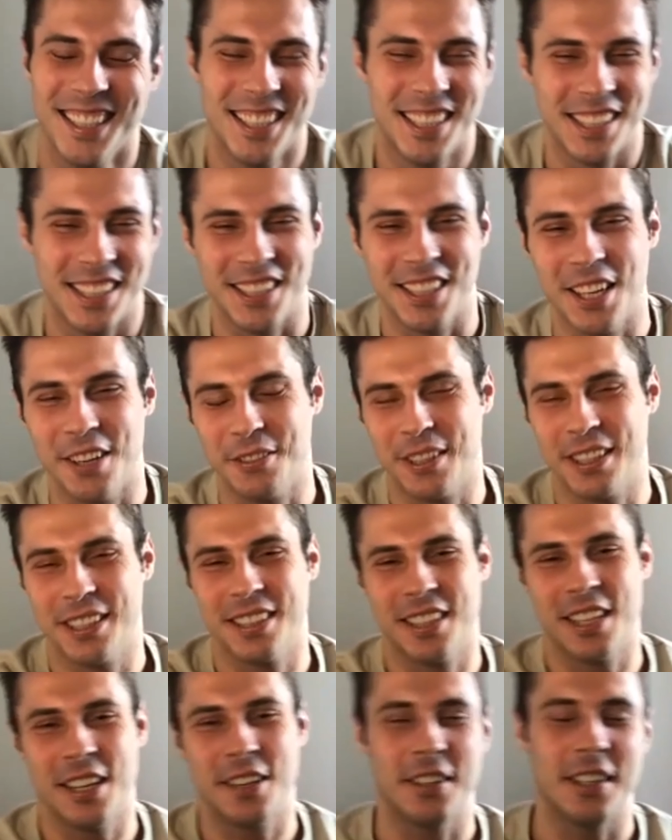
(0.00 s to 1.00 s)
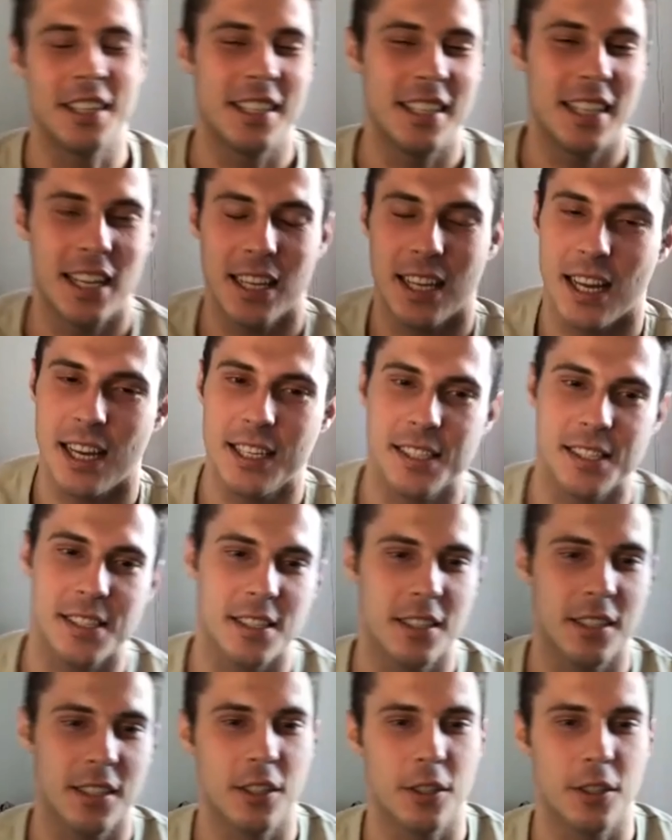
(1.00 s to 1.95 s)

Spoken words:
Love it. Love it. Yeah, guys,